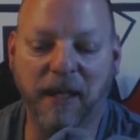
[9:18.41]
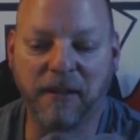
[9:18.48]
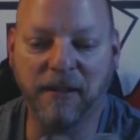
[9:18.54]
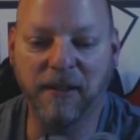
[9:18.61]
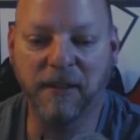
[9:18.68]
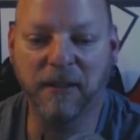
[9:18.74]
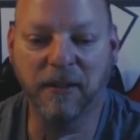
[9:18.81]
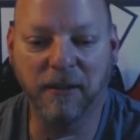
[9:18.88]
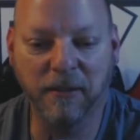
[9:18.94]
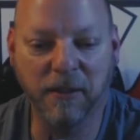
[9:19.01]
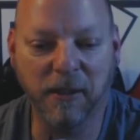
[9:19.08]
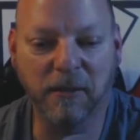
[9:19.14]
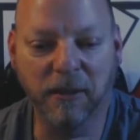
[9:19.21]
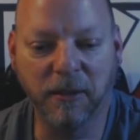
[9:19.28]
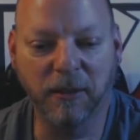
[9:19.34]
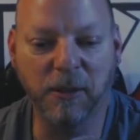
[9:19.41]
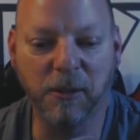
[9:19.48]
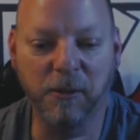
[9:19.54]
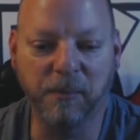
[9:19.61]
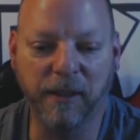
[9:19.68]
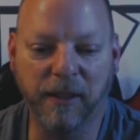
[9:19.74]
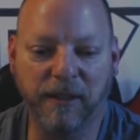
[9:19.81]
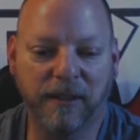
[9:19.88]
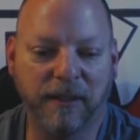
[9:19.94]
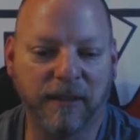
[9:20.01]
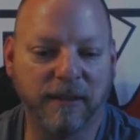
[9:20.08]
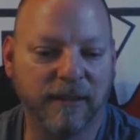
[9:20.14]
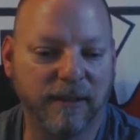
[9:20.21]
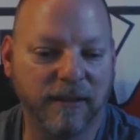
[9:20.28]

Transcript: I did a loop, and I